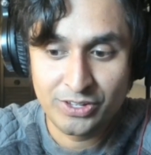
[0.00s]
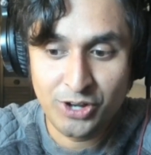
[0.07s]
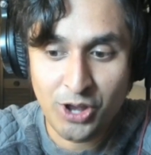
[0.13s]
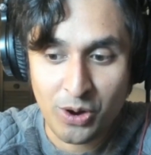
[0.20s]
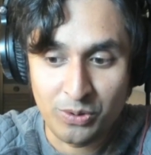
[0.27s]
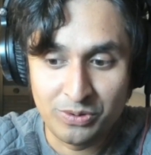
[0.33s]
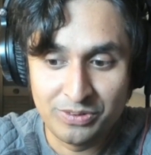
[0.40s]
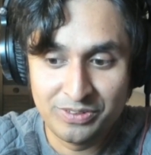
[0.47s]

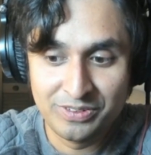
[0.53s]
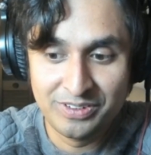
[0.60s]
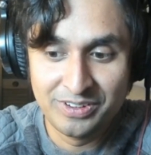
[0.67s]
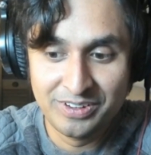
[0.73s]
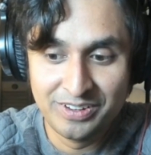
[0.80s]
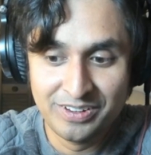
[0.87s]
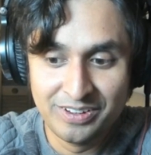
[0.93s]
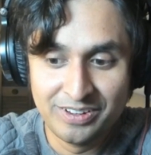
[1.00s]
No.
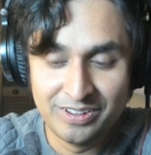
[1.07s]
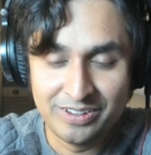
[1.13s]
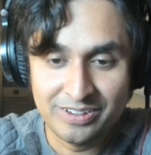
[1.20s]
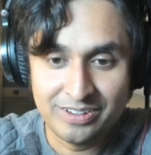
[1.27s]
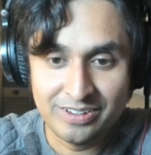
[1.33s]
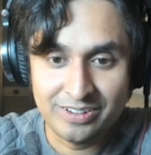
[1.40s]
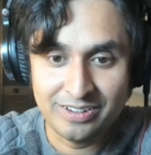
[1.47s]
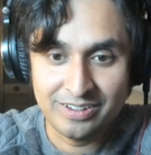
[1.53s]

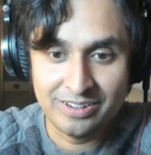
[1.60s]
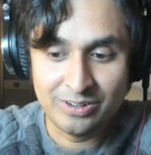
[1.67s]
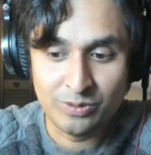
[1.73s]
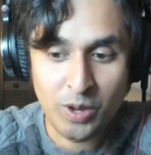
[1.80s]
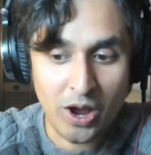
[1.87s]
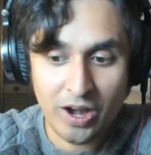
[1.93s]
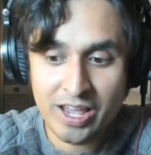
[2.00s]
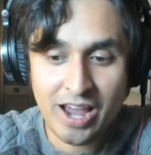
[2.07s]

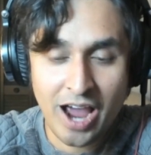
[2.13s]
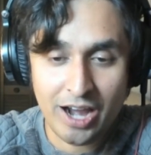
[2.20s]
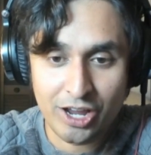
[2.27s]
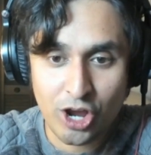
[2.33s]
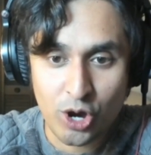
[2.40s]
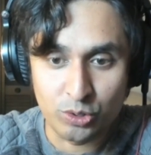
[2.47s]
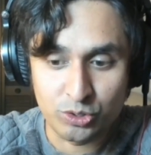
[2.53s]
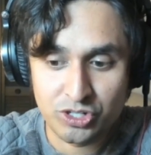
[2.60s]
We already
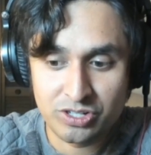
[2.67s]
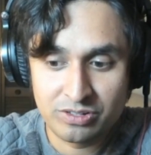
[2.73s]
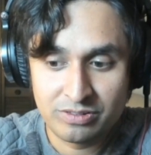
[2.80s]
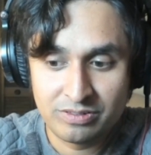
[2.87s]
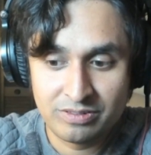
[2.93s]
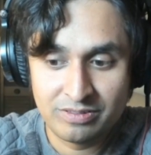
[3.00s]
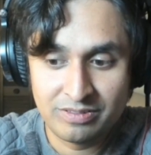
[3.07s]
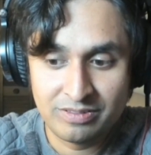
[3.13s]
got goats.